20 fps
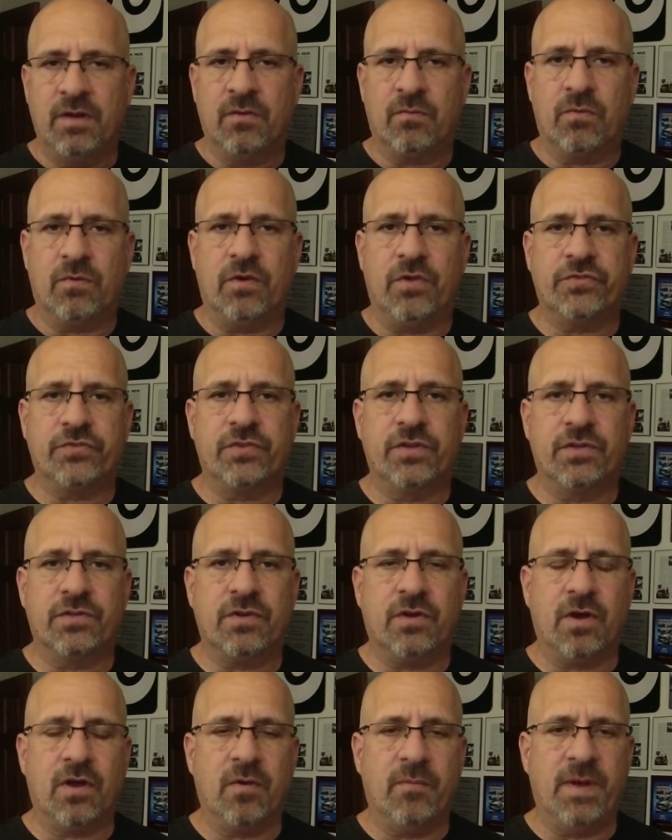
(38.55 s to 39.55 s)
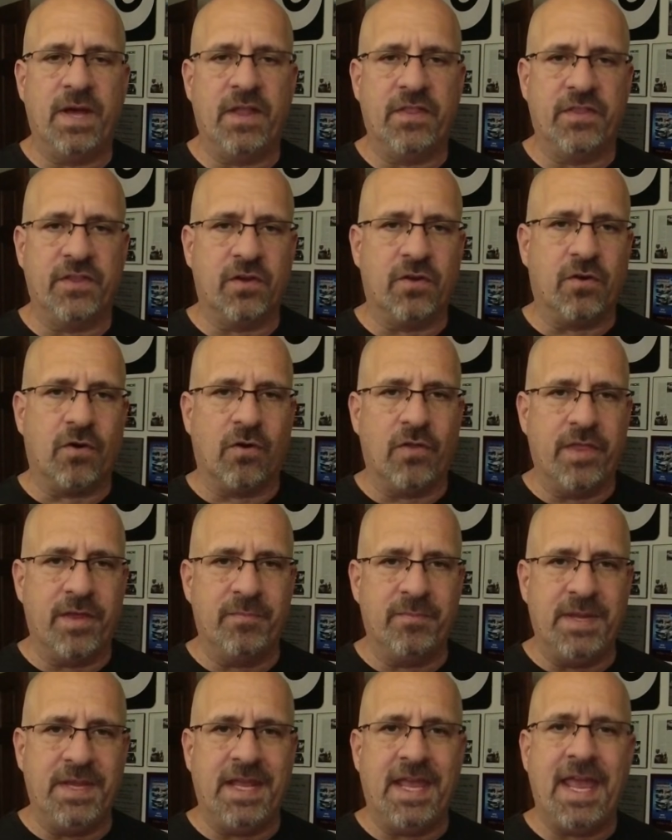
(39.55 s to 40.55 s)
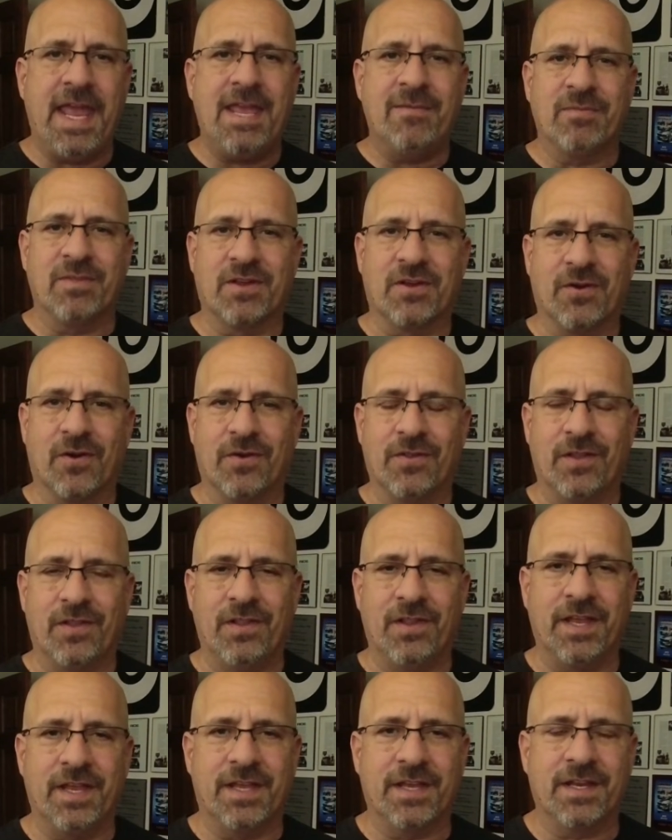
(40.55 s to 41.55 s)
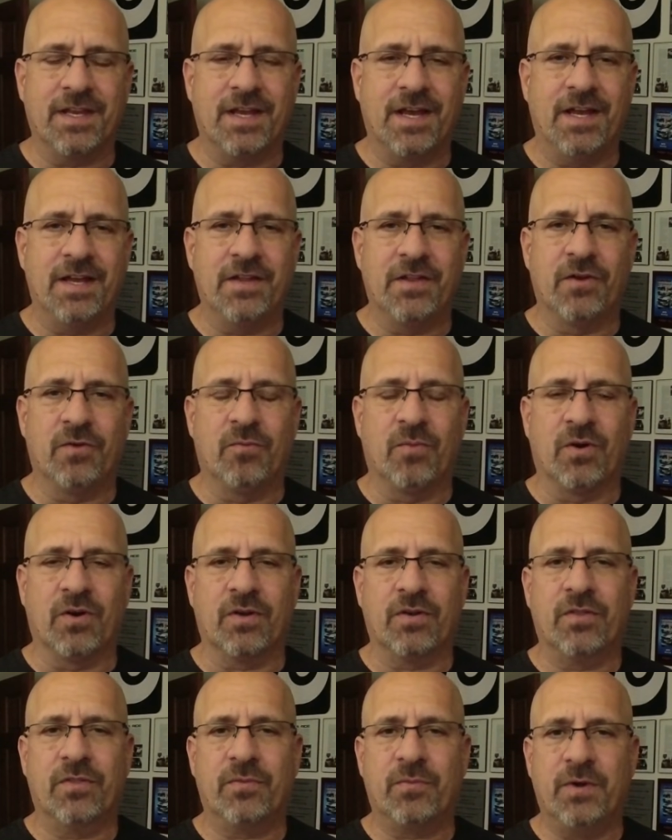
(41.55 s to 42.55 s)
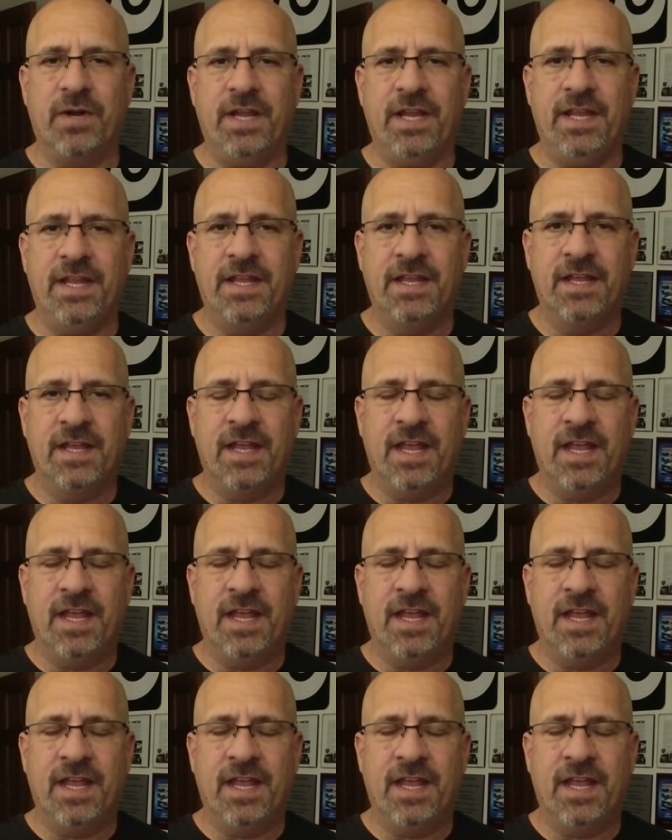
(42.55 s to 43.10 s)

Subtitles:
We're also going to talk about the car that became the car, the Lincoln Continental Mark III,